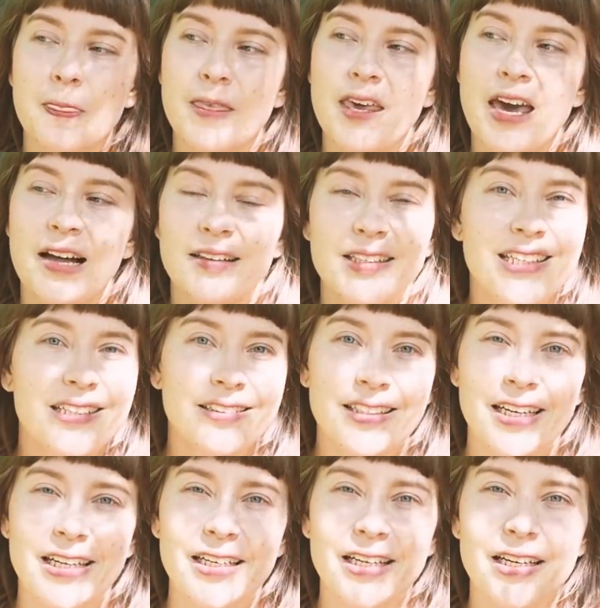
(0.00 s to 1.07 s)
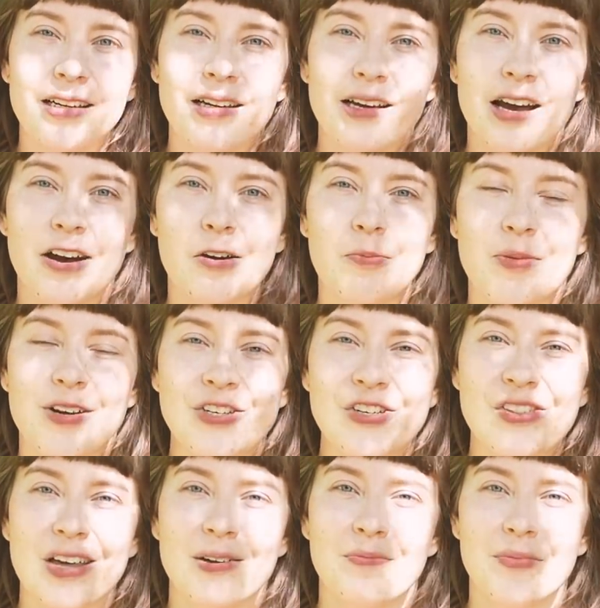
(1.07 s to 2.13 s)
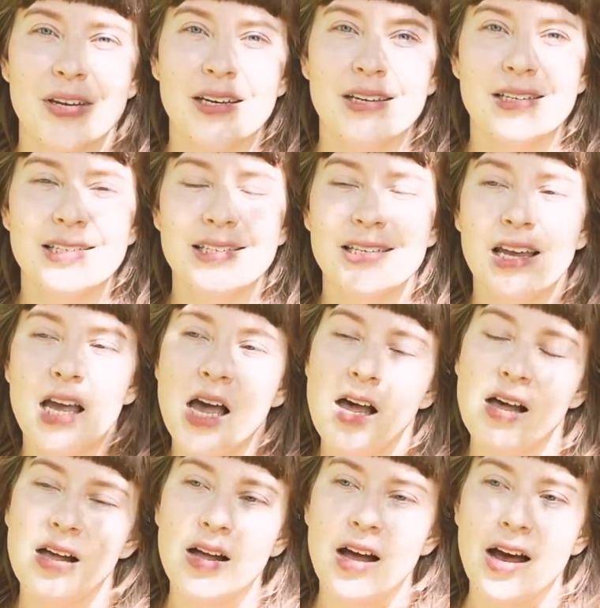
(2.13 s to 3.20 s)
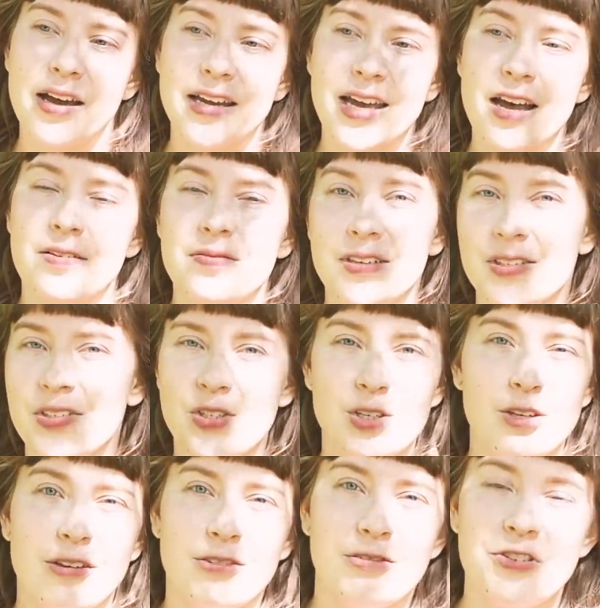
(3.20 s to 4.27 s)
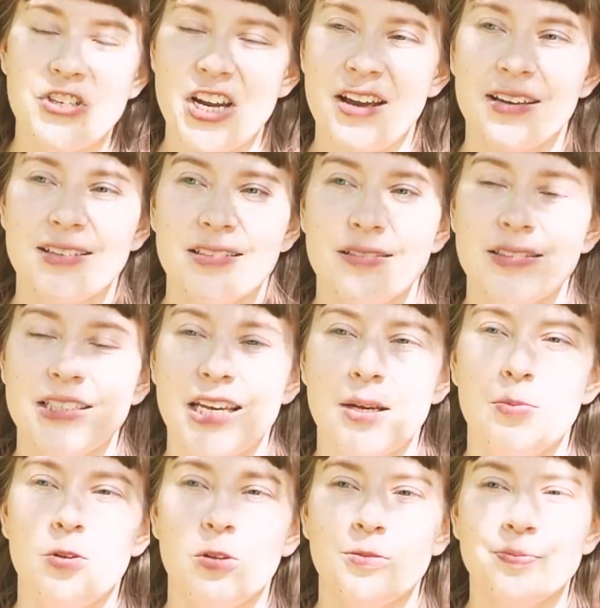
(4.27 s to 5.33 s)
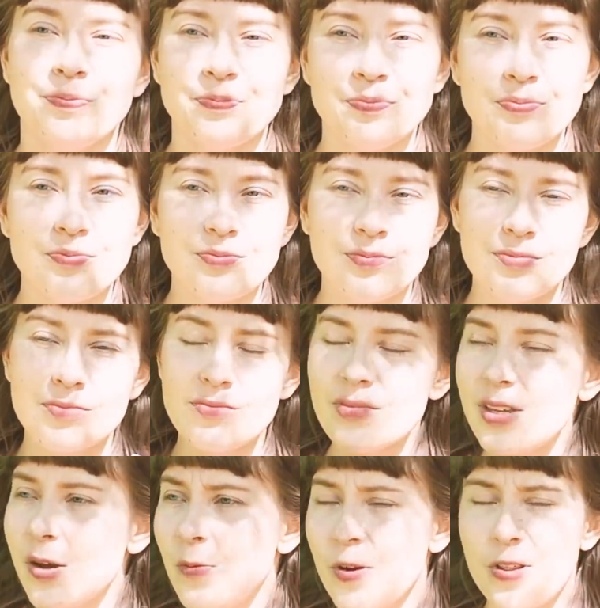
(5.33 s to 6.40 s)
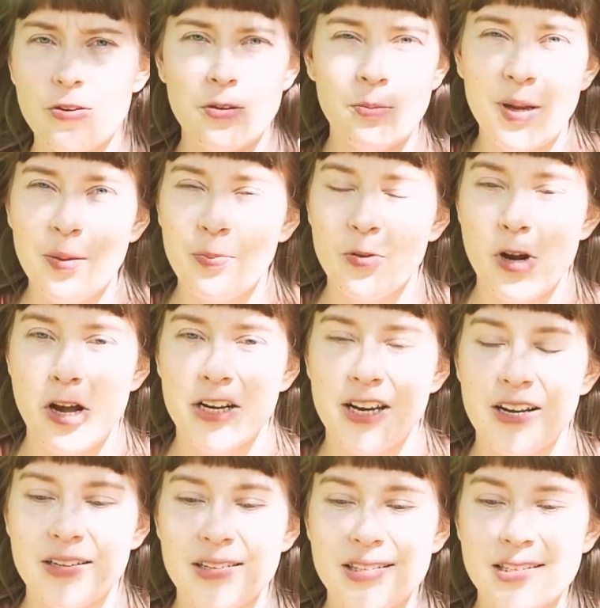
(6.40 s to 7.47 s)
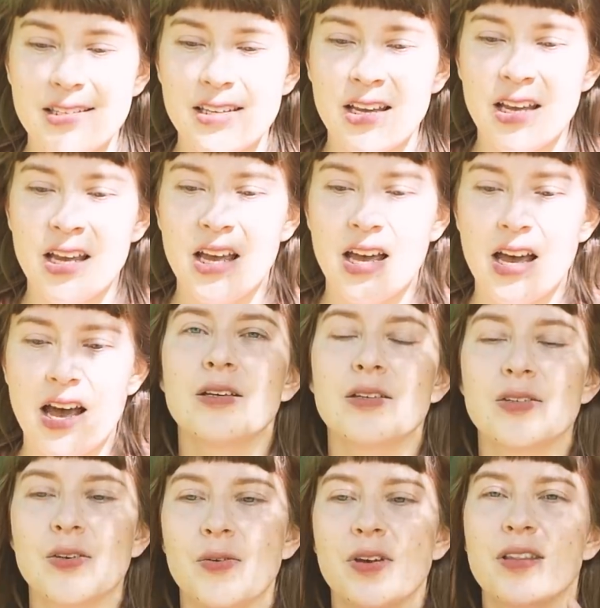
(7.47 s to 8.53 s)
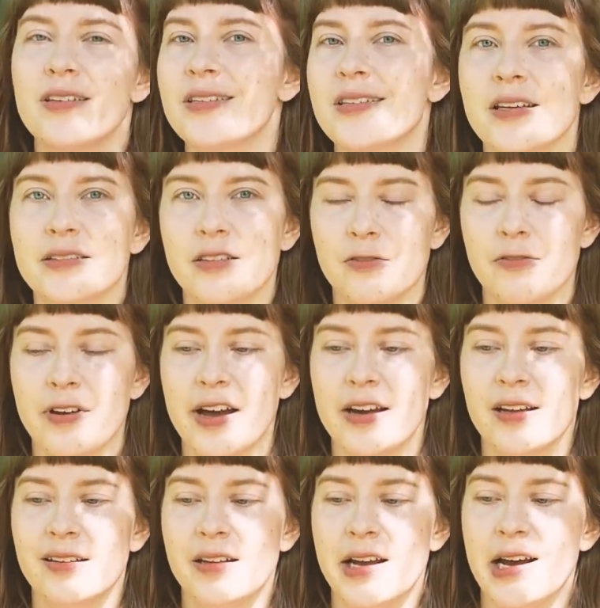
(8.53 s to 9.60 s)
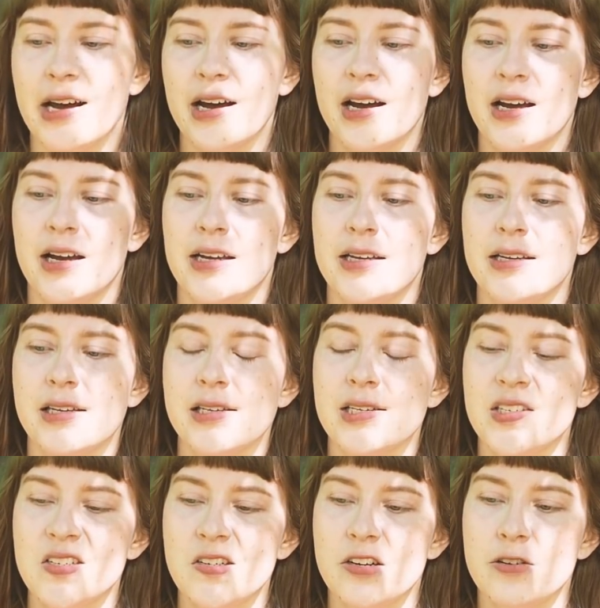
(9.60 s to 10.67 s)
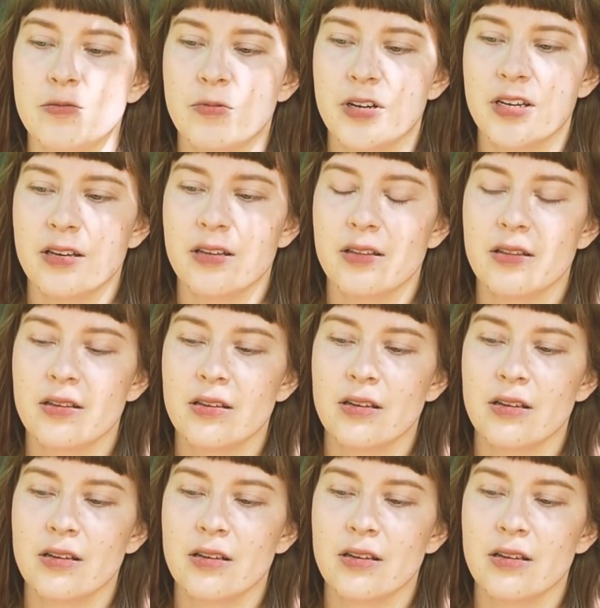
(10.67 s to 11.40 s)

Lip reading: calculating how much that means. I have this huge Excel table with all my products. So in this Excel file, I start with